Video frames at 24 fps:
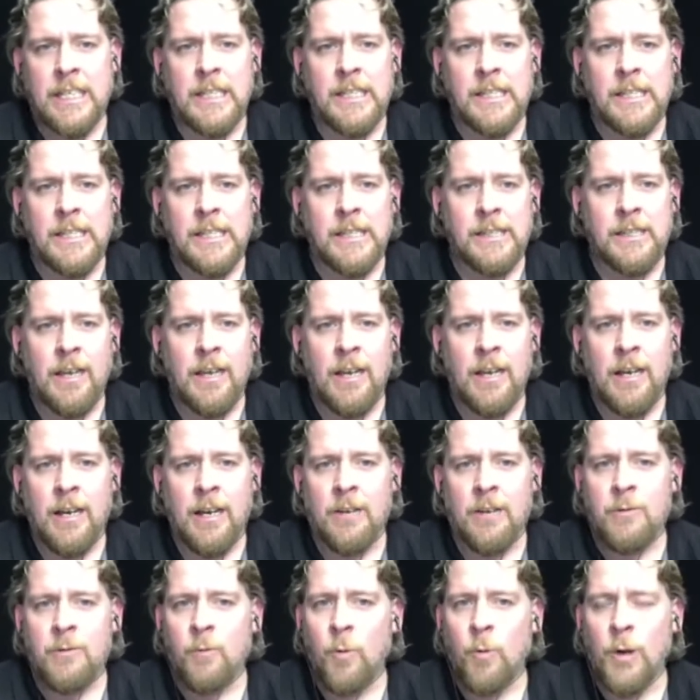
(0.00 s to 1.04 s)
This is
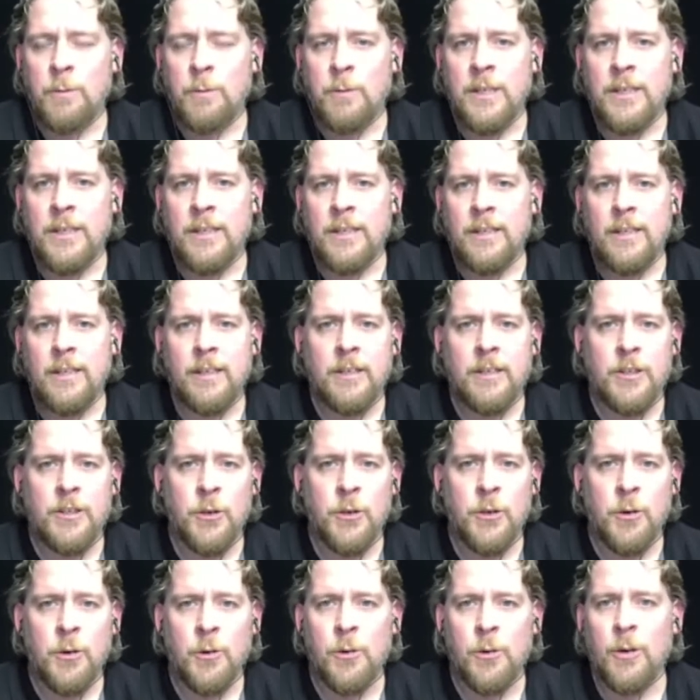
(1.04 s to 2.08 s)
what we
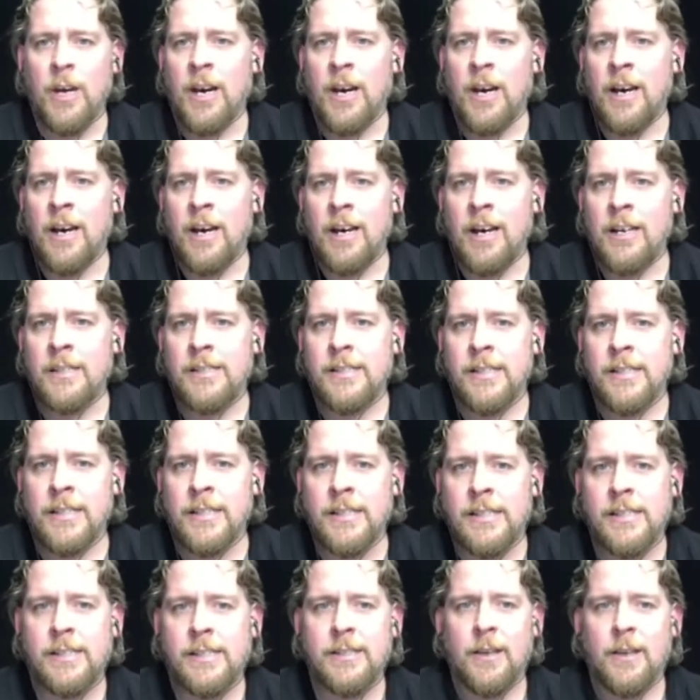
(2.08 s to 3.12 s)
do
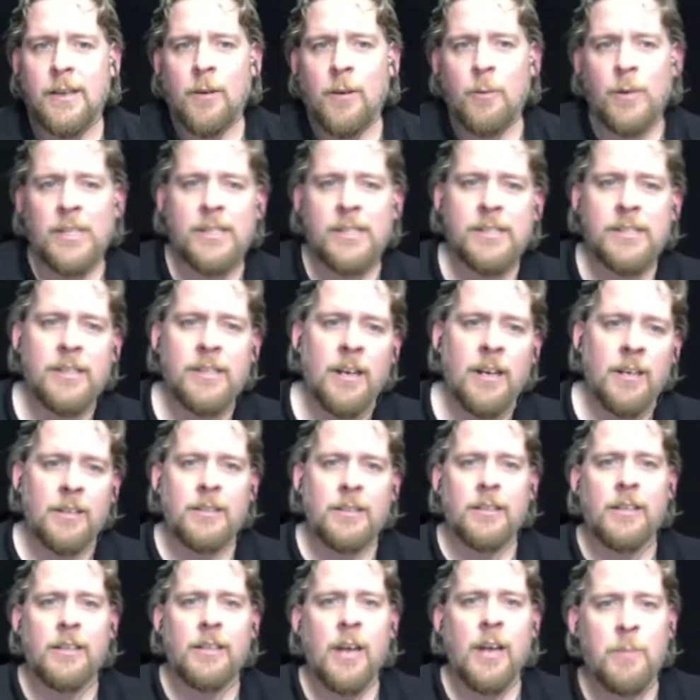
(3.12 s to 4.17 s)
since we
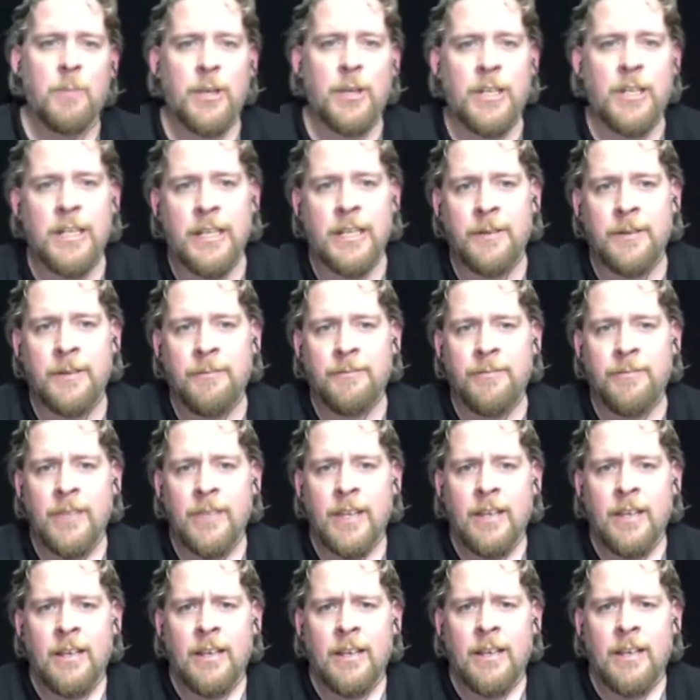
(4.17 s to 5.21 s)
started the company.
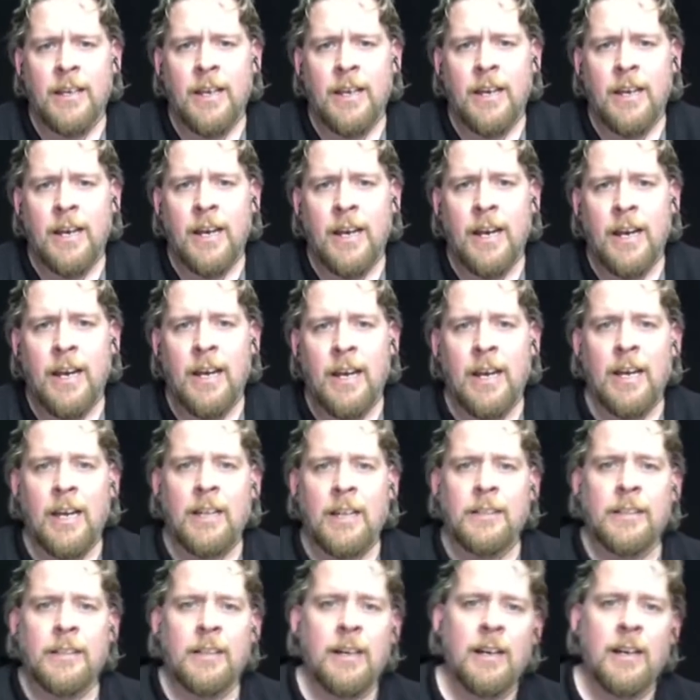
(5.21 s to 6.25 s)

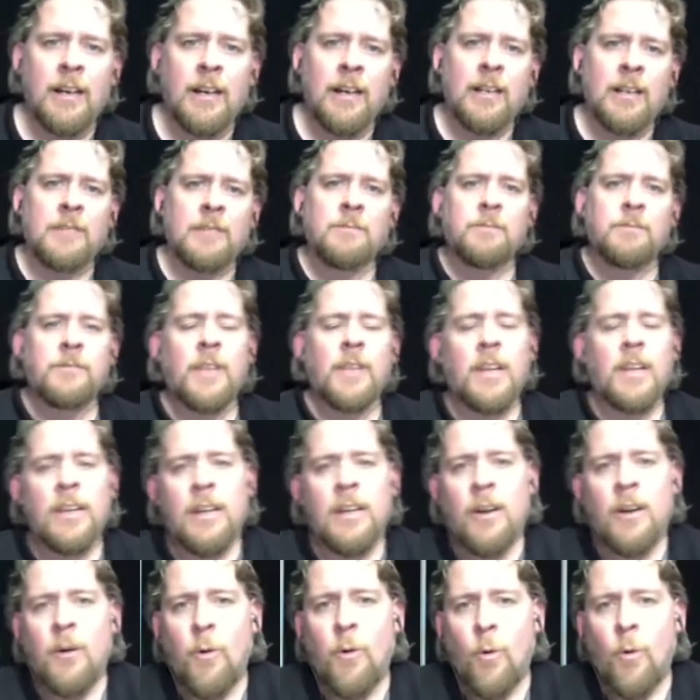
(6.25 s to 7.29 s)
And
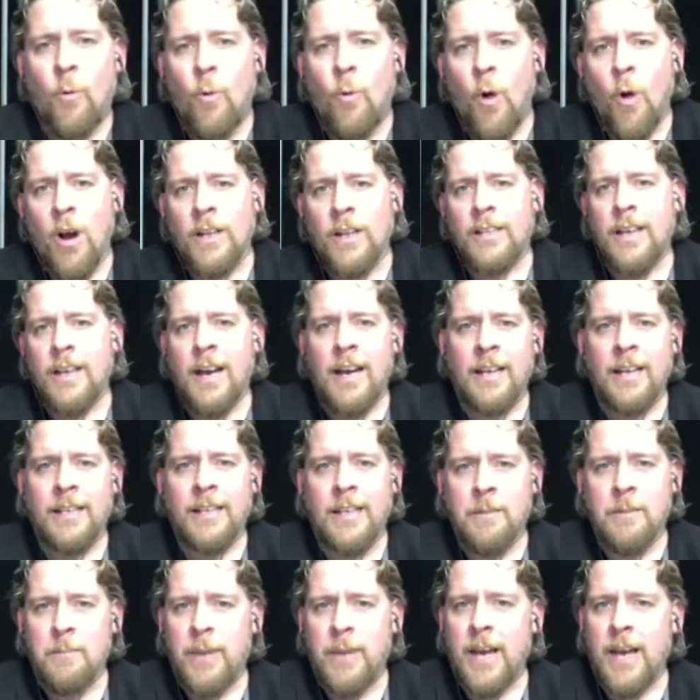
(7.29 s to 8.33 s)
what are
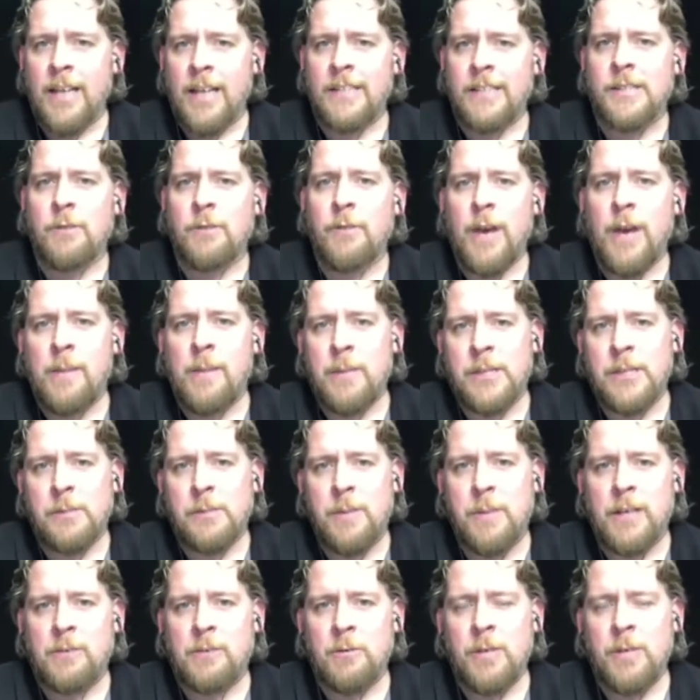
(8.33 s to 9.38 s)
the impacts of
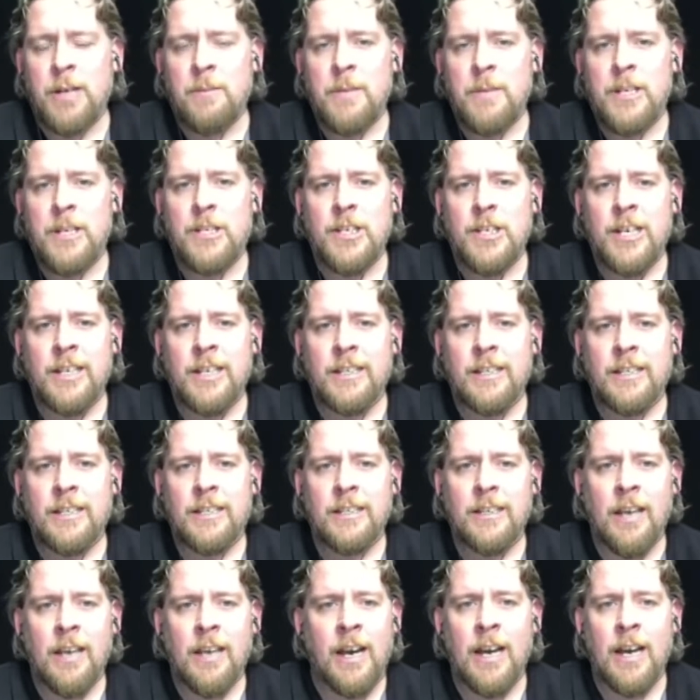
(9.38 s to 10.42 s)
hyperspectral imaging,
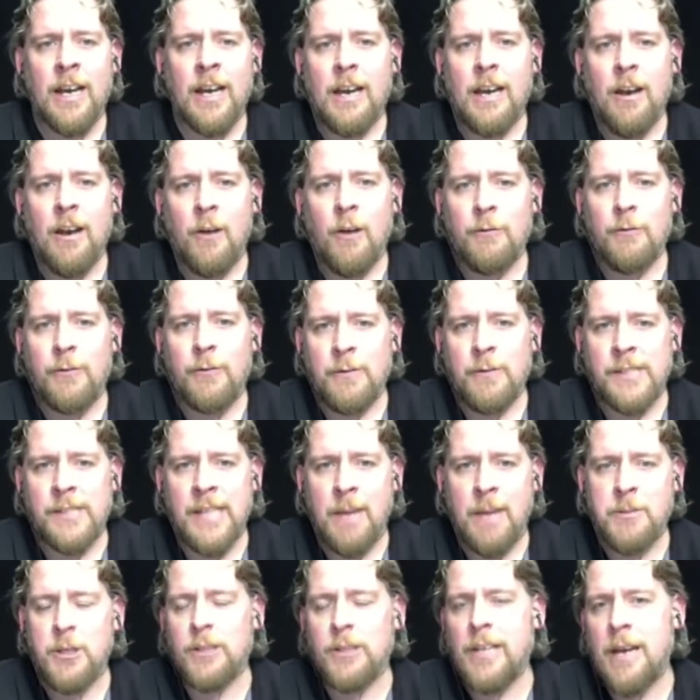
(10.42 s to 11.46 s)
of
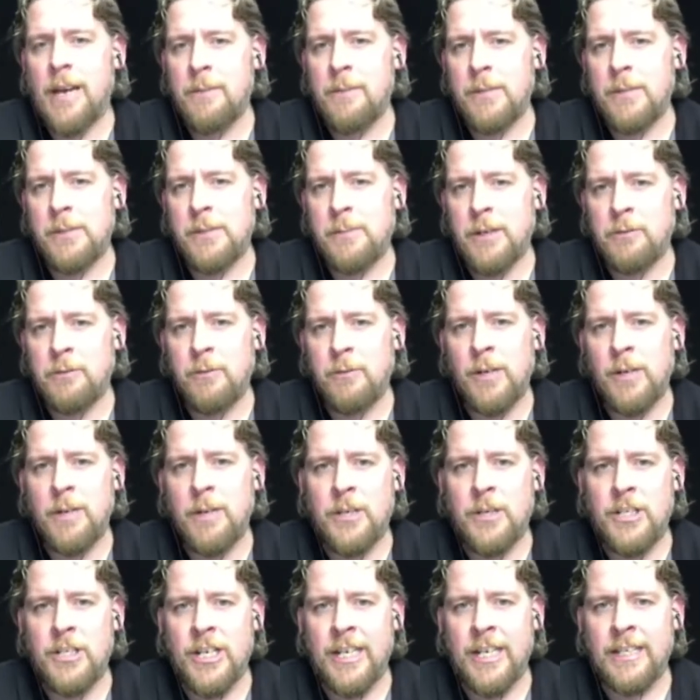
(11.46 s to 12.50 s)
snapshot hyperspectral
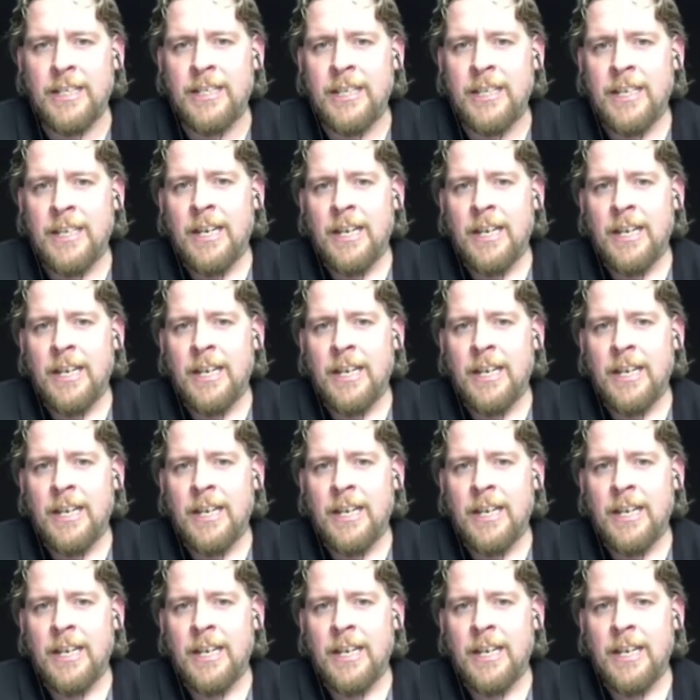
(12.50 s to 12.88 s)
imaging?